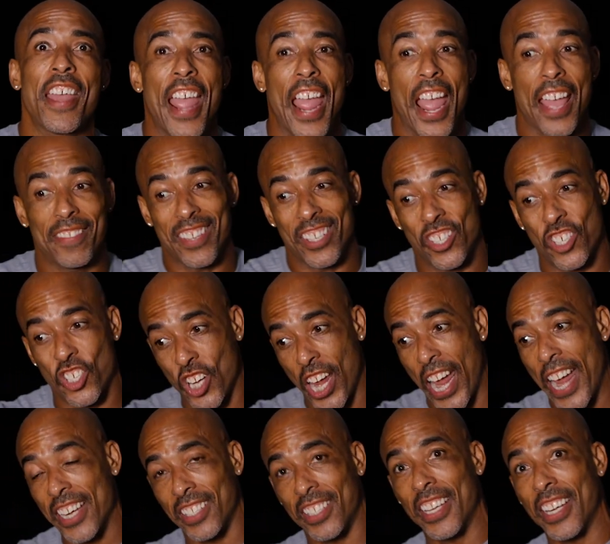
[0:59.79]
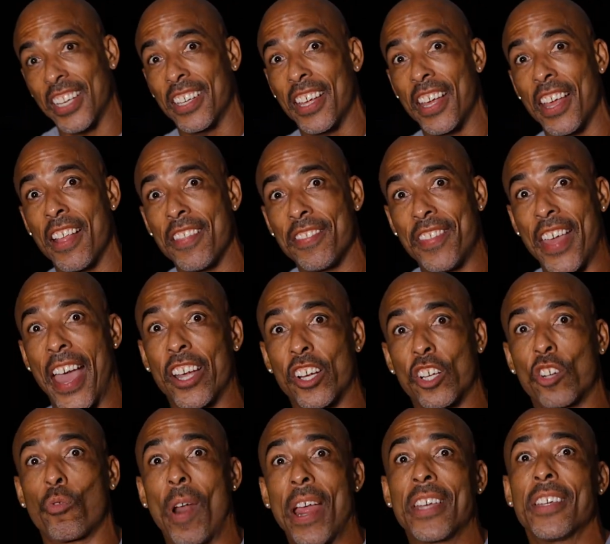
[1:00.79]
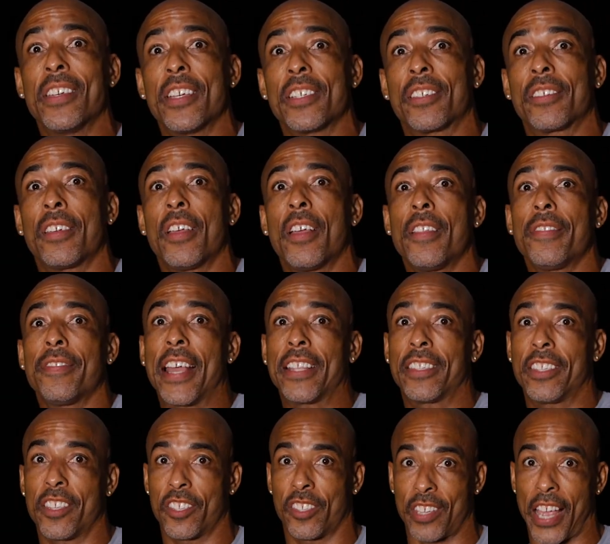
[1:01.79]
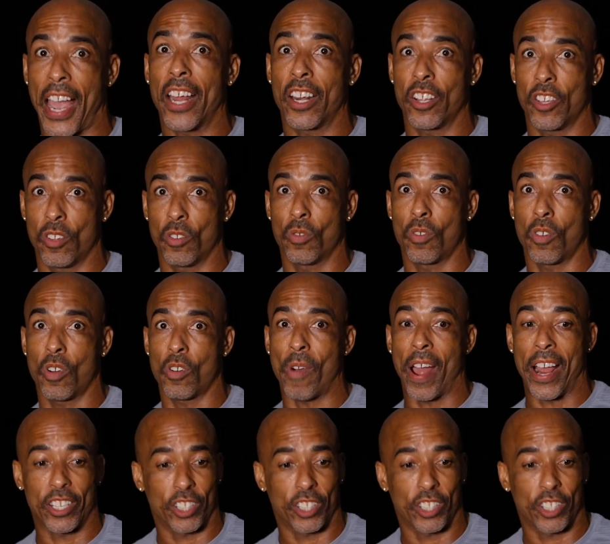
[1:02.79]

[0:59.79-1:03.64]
and then chasing that greatness that's inside of you, right?